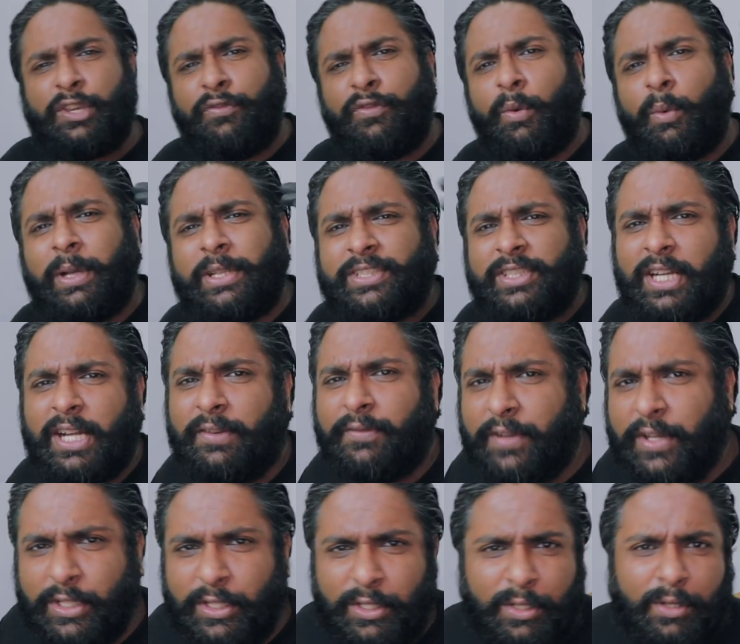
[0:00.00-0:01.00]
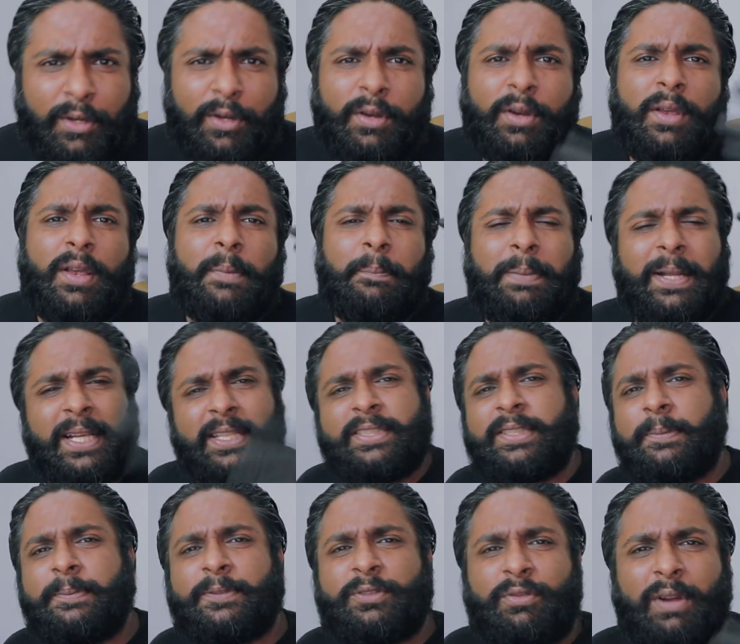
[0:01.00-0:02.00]
you for watching our video. Please
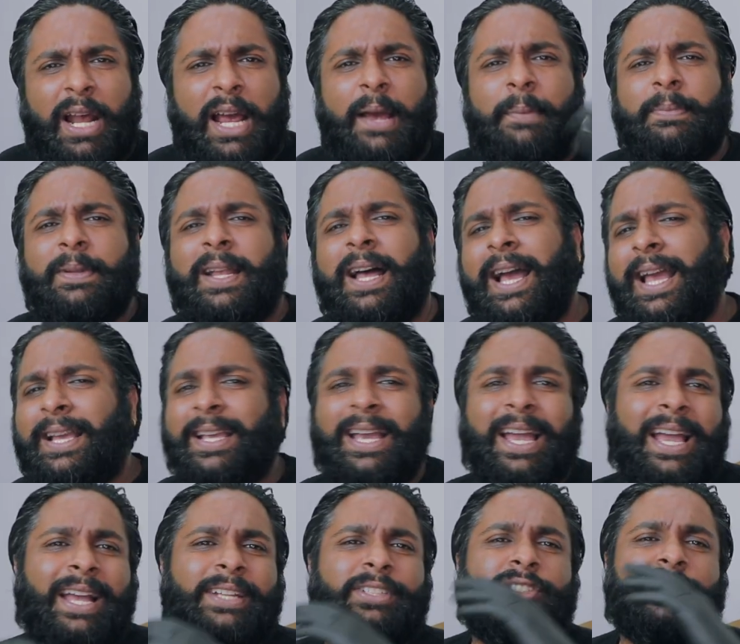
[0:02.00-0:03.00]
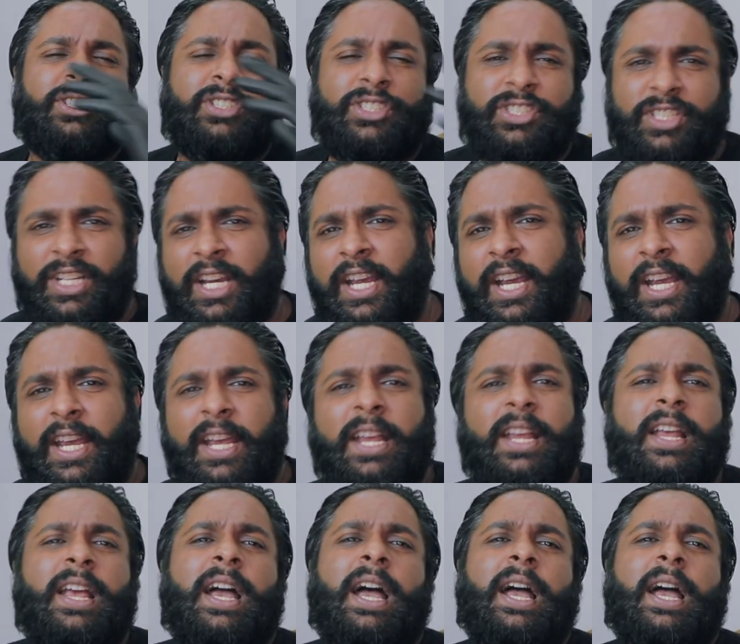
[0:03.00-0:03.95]
subscribe, like, and share,